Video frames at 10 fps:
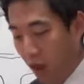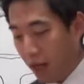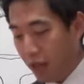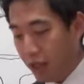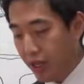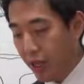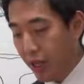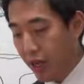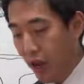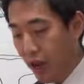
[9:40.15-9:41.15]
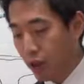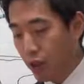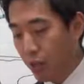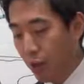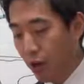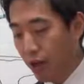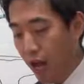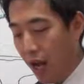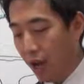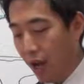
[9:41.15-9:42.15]
And unto Enoch was born
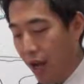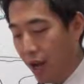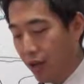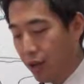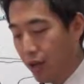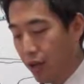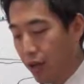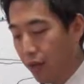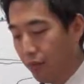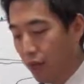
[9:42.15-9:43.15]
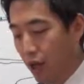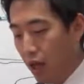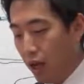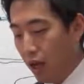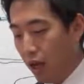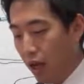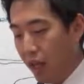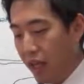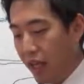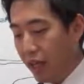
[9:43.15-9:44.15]
Irad. So
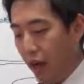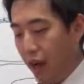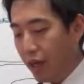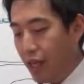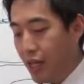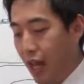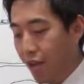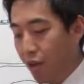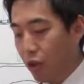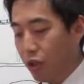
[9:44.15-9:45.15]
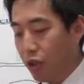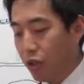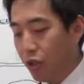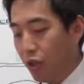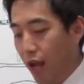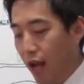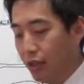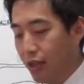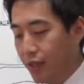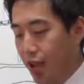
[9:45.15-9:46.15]
uh, Enoch, he gave birth to a
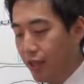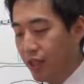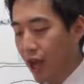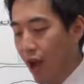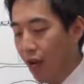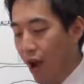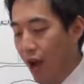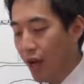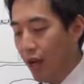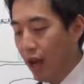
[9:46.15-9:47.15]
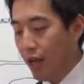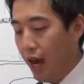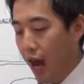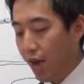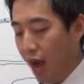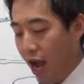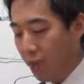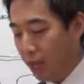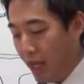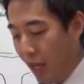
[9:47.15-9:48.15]
child. His name is Irad. And
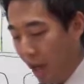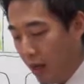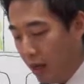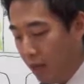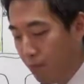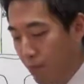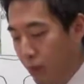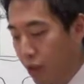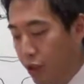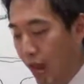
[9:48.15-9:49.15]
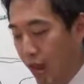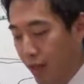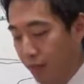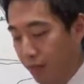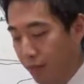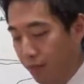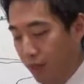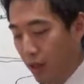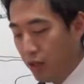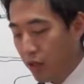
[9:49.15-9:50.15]
Irad begat Mahujael.
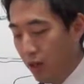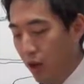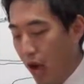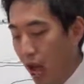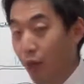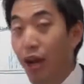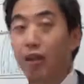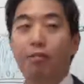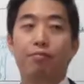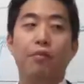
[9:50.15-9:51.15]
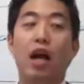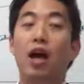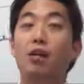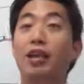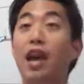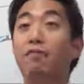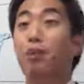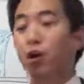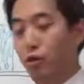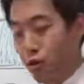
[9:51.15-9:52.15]
So Irad uh, gave
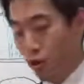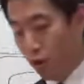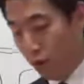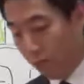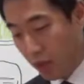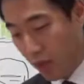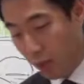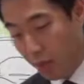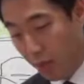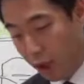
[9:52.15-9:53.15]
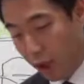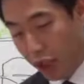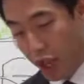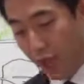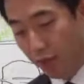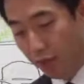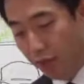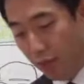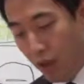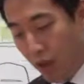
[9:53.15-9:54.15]
birth to uh, Mahujael.
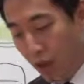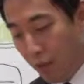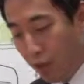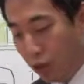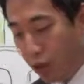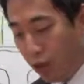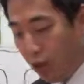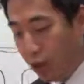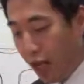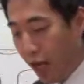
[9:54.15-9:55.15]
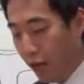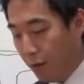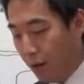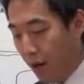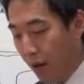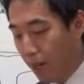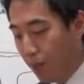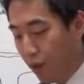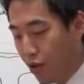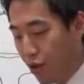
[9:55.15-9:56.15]
And Mahujael begat
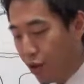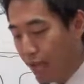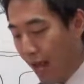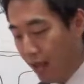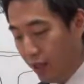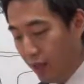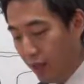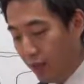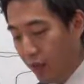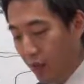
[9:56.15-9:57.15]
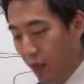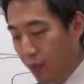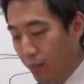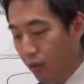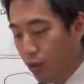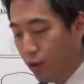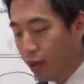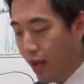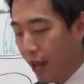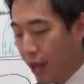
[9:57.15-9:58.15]
Methusael. And
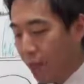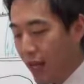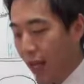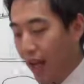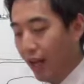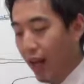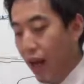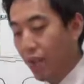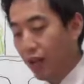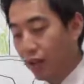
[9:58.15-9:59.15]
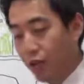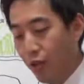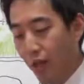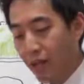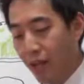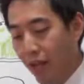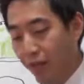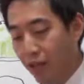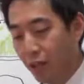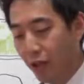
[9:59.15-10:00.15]
Methusael begat Lamech. So that's
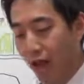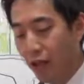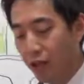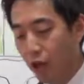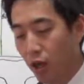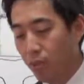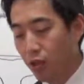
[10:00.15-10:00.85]
self explanatory.